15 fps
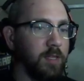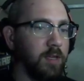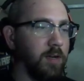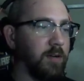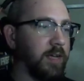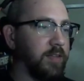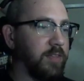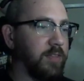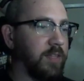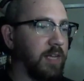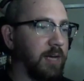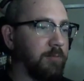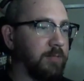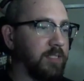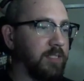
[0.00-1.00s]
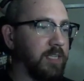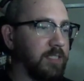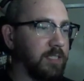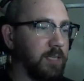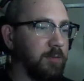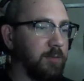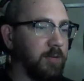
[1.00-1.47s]
Okay, then I would guess
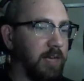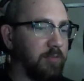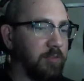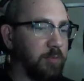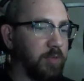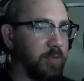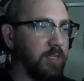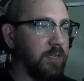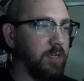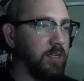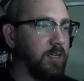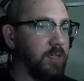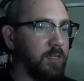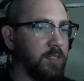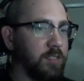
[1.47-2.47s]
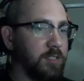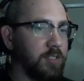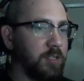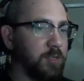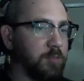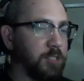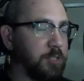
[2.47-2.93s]
they would have to be
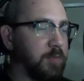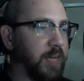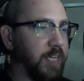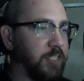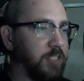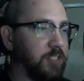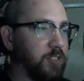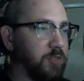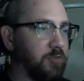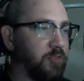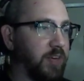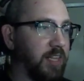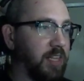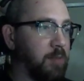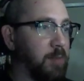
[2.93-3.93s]
skirmish matches or friendly